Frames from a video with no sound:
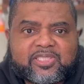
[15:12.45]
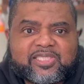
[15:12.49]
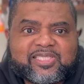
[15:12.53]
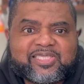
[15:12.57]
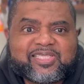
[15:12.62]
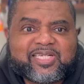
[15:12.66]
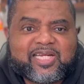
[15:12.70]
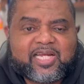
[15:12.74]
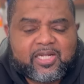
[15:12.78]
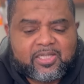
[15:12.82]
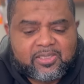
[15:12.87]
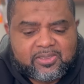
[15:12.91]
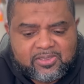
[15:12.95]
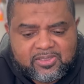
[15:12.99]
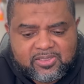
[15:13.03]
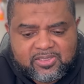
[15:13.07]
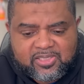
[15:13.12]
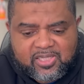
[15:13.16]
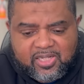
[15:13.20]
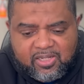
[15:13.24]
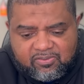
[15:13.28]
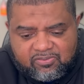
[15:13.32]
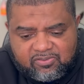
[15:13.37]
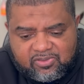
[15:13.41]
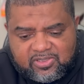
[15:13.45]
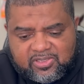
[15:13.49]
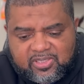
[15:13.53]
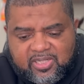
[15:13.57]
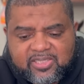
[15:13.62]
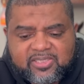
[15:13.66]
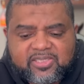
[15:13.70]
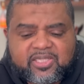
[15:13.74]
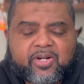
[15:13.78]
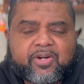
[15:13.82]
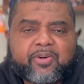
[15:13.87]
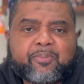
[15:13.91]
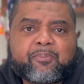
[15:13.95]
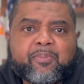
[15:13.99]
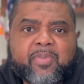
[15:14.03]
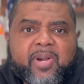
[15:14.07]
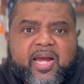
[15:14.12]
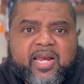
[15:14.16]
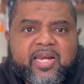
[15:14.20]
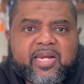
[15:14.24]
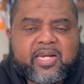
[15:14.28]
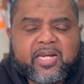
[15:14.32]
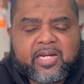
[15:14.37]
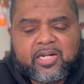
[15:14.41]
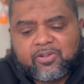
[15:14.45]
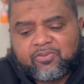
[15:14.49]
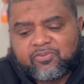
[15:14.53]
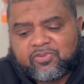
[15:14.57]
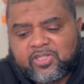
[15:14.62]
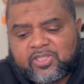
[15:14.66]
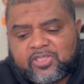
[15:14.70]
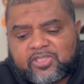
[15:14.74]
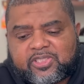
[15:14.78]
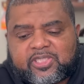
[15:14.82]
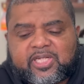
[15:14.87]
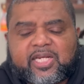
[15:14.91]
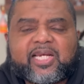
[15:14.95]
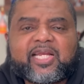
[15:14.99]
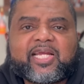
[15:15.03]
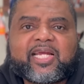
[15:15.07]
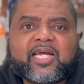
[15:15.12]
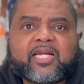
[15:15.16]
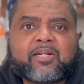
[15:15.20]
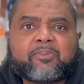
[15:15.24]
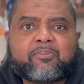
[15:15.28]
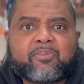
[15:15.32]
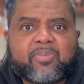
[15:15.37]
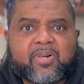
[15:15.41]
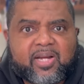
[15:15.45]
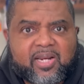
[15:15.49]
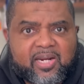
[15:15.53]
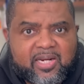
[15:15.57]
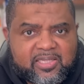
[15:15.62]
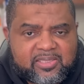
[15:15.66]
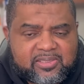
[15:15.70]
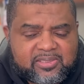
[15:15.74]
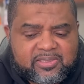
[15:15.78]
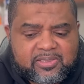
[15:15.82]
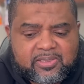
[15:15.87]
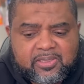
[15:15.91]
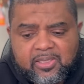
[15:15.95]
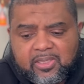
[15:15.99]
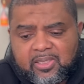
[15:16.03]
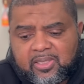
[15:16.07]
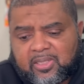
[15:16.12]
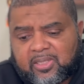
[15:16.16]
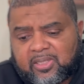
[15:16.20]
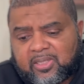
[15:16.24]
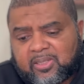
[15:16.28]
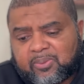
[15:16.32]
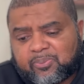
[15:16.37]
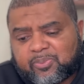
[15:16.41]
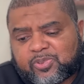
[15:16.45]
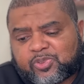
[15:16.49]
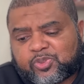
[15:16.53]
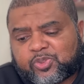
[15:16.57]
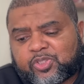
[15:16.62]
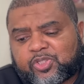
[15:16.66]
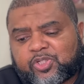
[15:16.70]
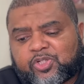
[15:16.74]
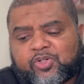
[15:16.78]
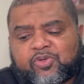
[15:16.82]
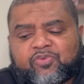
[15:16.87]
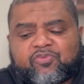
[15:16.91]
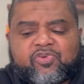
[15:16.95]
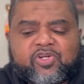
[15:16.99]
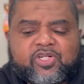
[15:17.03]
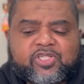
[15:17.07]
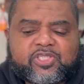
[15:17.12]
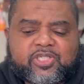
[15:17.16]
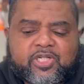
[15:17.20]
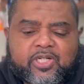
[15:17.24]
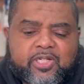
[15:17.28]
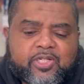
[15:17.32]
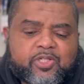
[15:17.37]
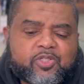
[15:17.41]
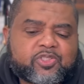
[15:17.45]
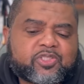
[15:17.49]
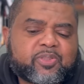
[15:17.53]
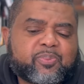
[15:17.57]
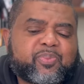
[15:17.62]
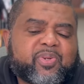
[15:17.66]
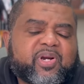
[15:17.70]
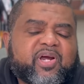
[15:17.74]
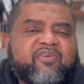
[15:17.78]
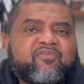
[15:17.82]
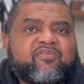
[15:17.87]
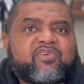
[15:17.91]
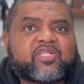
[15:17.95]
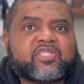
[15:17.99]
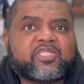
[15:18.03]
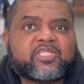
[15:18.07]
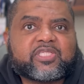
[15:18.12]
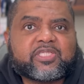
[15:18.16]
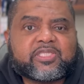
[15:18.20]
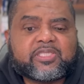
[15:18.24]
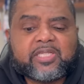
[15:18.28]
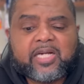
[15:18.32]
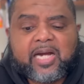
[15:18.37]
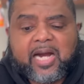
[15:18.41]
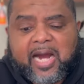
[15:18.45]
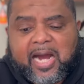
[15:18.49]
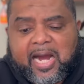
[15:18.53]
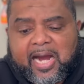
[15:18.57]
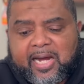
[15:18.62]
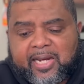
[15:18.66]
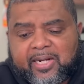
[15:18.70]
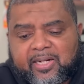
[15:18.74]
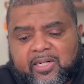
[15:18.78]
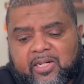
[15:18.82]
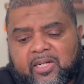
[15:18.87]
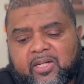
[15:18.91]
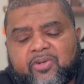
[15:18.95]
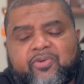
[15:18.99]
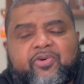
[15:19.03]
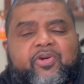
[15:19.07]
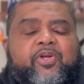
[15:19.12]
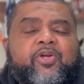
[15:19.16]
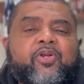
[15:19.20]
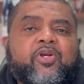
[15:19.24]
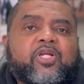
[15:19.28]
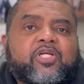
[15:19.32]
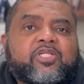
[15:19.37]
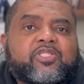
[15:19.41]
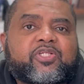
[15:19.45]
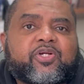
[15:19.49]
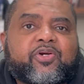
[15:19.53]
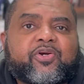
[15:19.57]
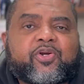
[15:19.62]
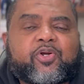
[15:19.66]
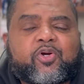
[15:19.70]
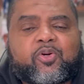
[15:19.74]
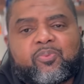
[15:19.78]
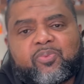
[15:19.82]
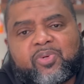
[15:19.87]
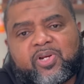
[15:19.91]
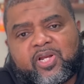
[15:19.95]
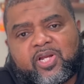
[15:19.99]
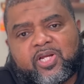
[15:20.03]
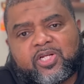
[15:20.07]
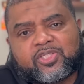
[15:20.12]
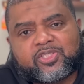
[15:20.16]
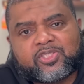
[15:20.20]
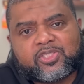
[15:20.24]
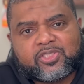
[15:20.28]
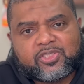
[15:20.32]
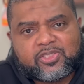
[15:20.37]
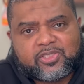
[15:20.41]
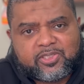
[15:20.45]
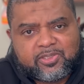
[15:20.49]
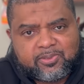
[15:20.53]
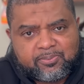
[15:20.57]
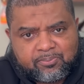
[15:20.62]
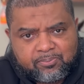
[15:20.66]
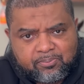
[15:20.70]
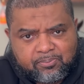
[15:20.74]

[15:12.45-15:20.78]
This case serves as a reminder of the delicate balance between innovation, user privacy, and regulatory obligations.